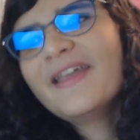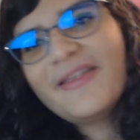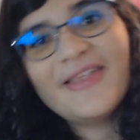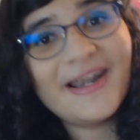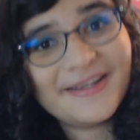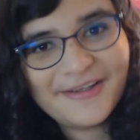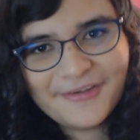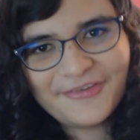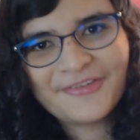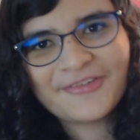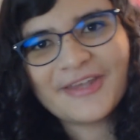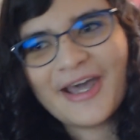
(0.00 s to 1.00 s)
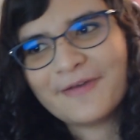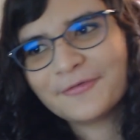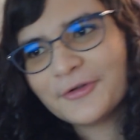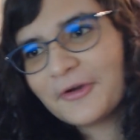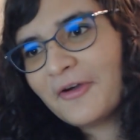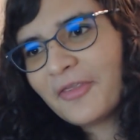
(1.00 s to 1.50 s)
That is,
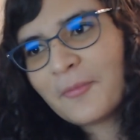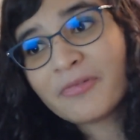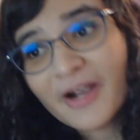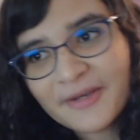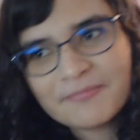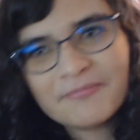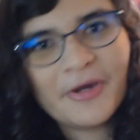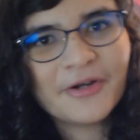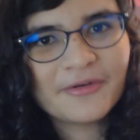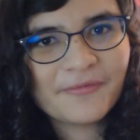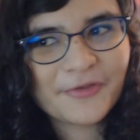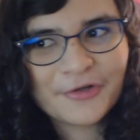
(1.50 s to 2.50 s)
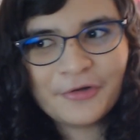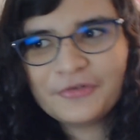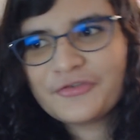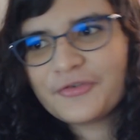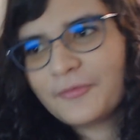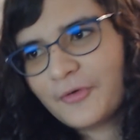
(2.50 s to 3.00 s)
after all, the bread and butter of the
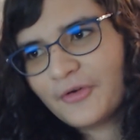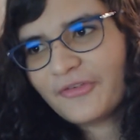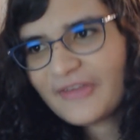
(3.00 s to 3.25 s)
culture wars,